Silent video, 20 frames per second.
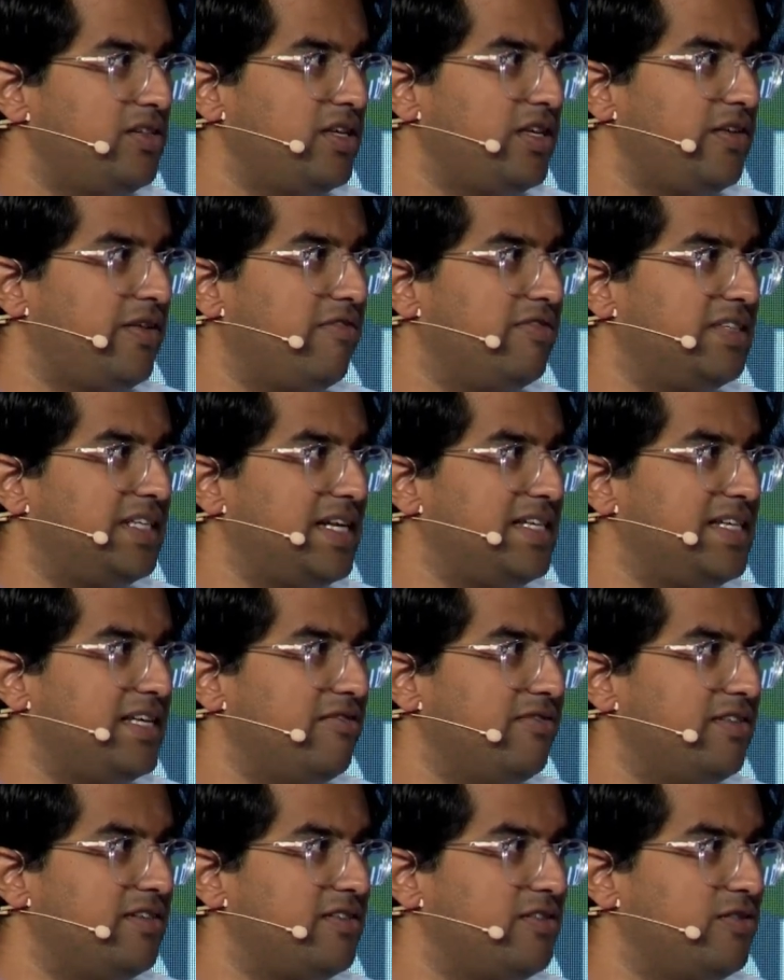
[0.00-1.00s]
Are you advocating
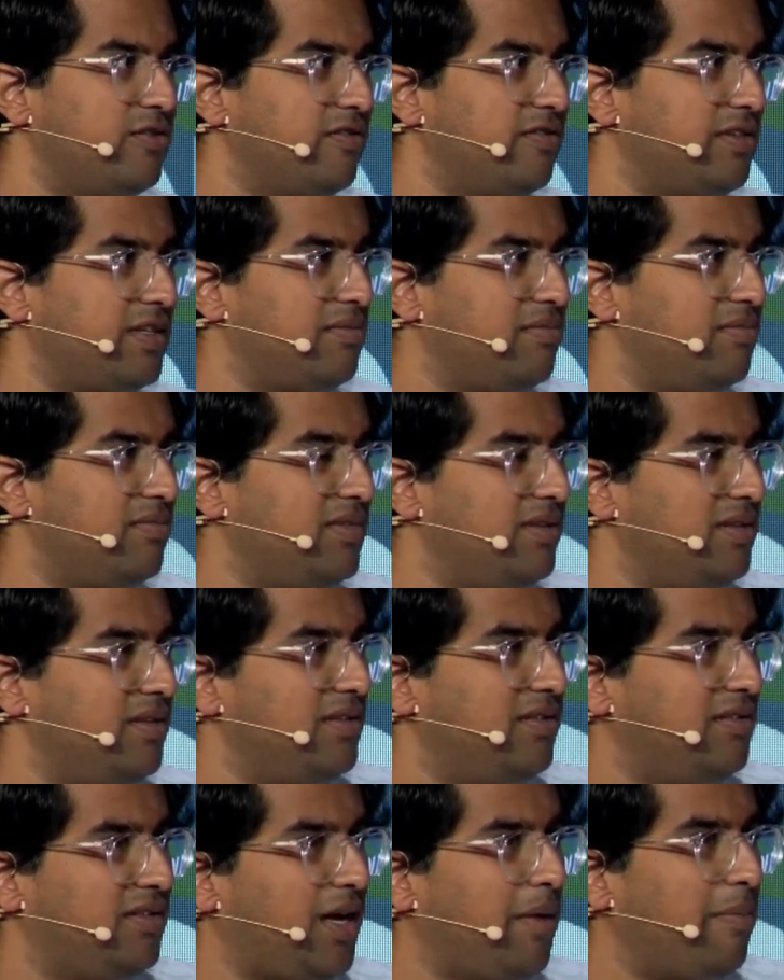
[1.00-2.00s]
for sort of
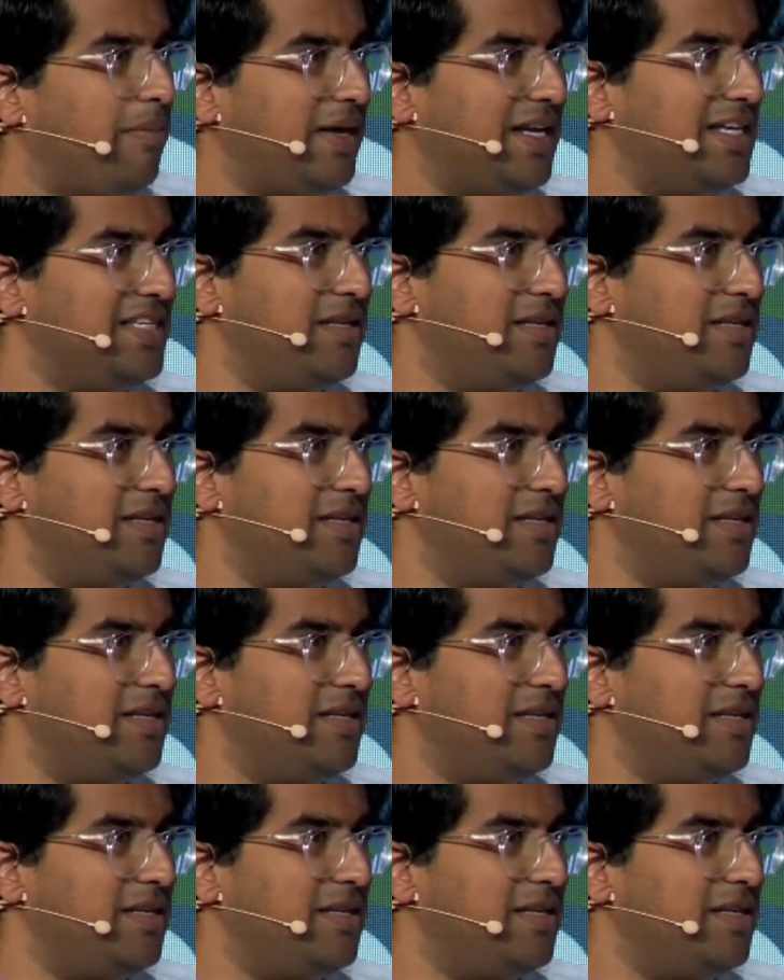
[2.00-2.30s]
companies